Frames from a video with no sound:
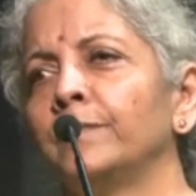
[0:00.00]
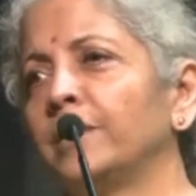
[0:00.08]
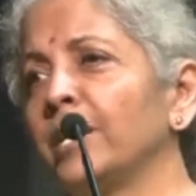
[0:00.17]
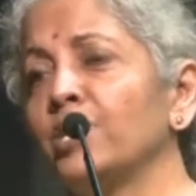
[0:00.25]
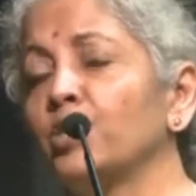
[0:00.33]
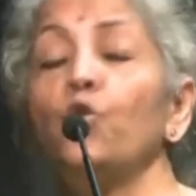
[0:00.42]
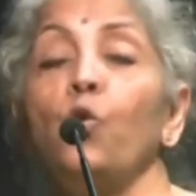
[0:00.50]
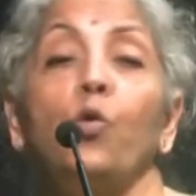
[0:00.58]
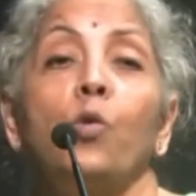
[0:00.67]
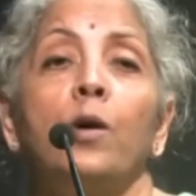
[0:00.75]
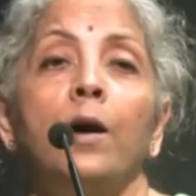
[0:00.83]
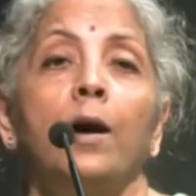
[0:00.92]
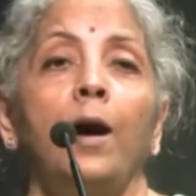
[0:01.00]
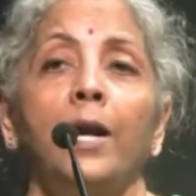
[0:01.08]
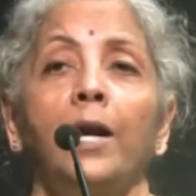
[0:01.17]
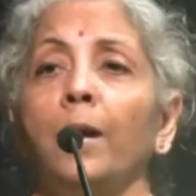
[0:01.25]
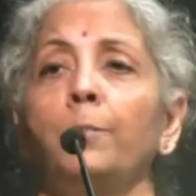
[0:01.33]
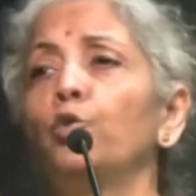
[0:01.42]
There's no
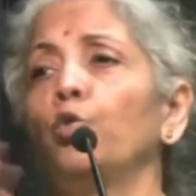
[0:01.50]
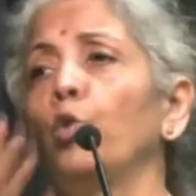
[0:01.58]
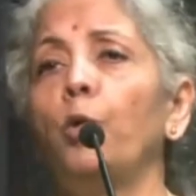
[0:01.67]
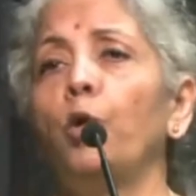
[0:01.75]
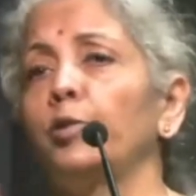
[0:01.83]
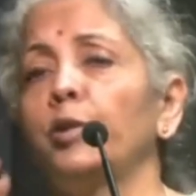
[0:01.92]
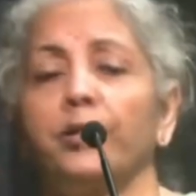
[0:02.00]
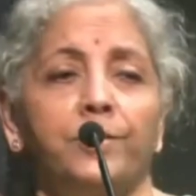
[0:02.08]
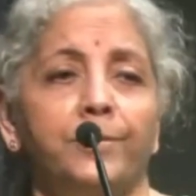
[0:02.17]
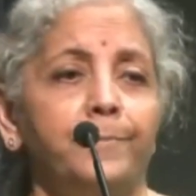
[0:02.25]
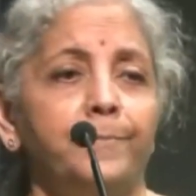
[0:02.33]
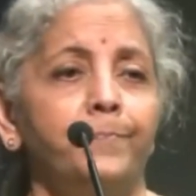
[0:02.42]
hullabaloo about it.